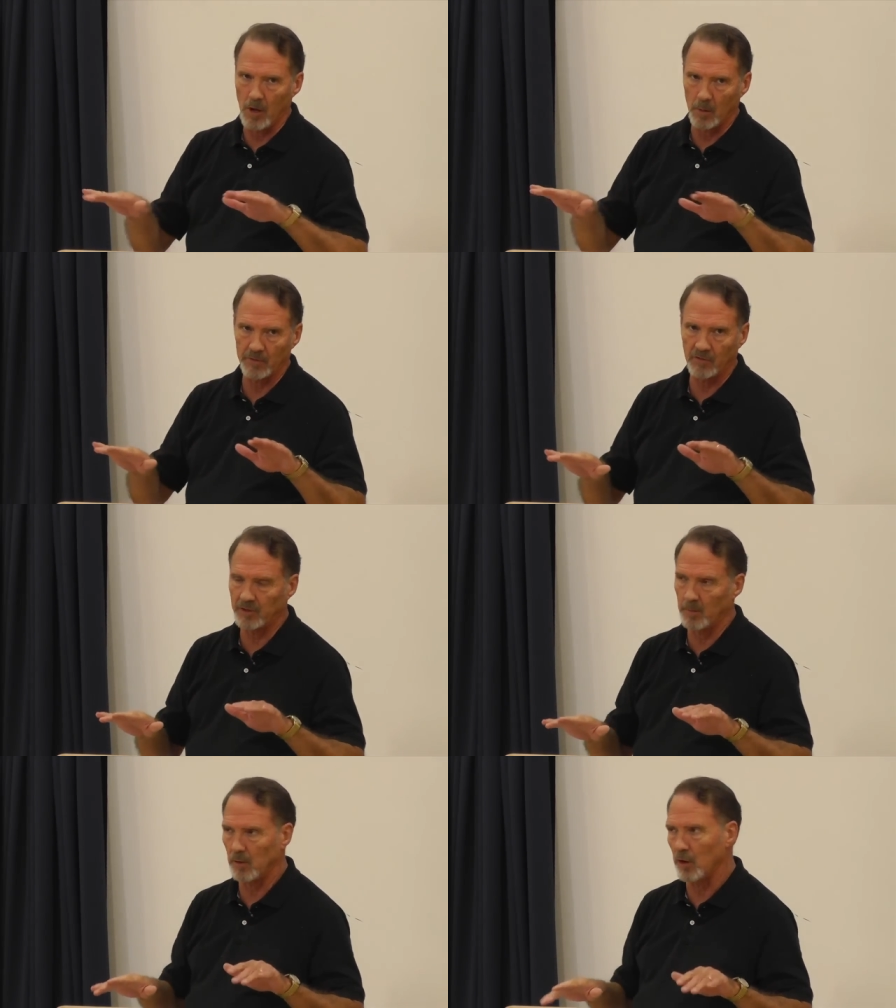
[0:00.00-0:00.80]
along with the
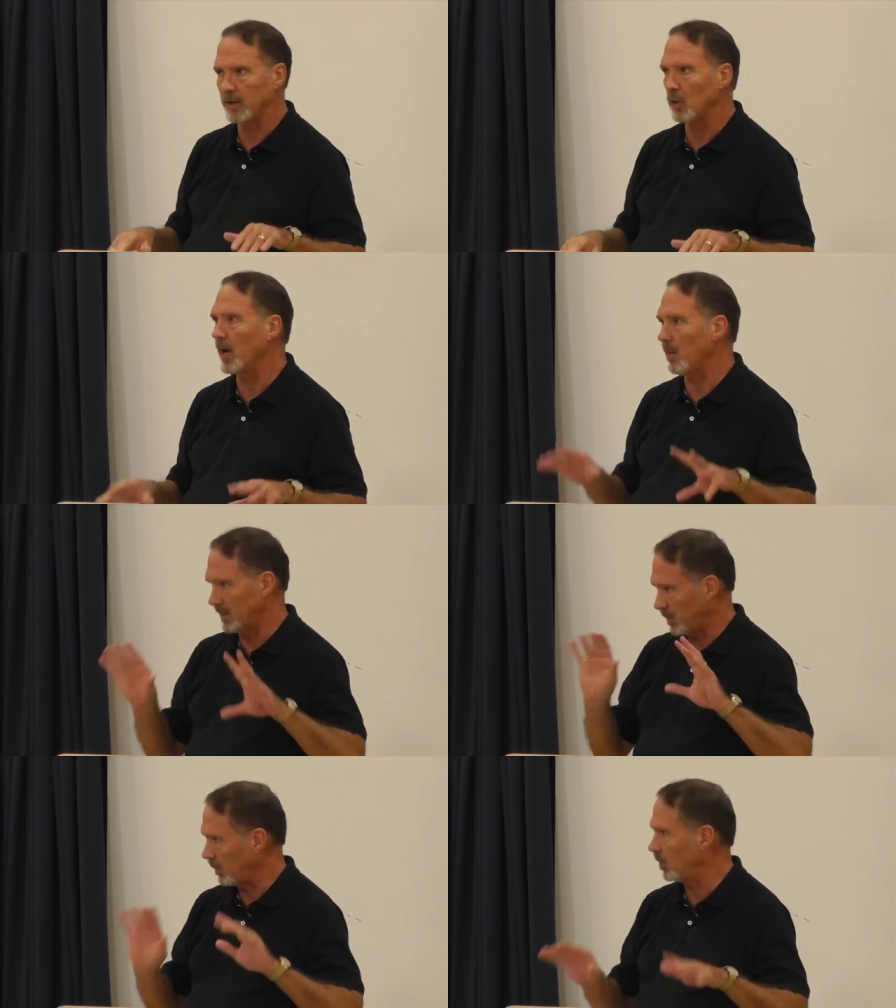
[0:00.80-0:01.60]
seminar. I know how
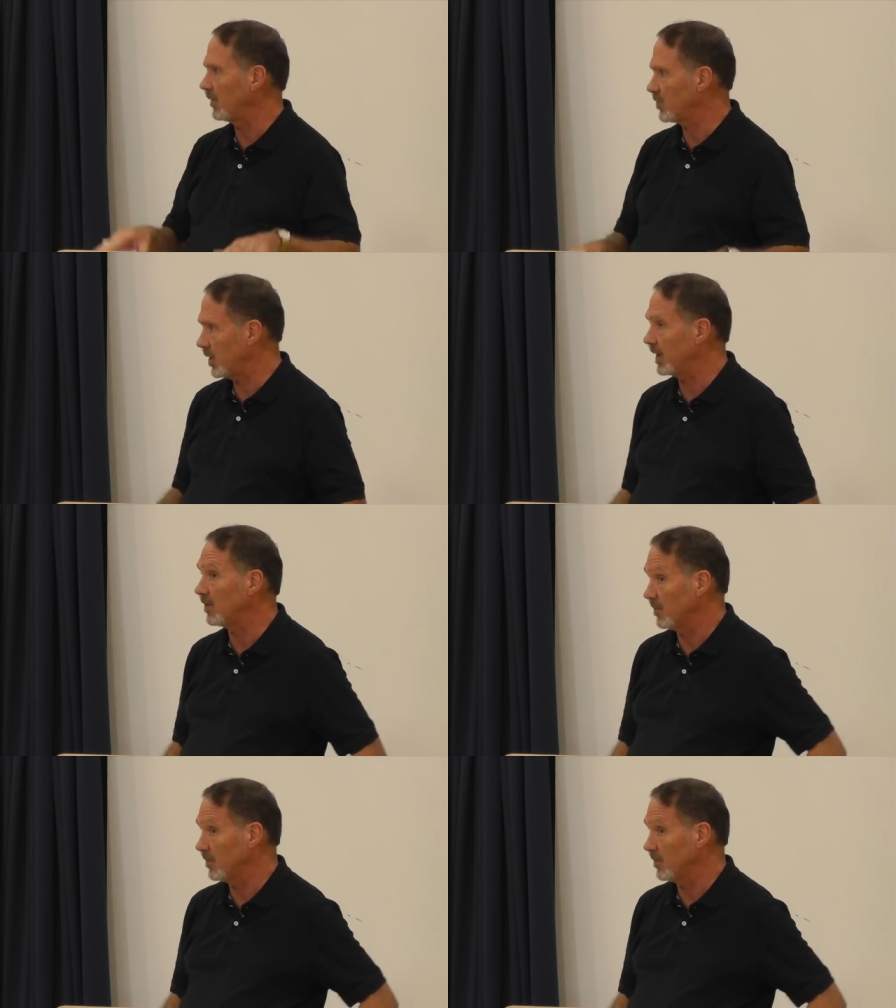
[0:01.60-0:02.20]
many people I've trained.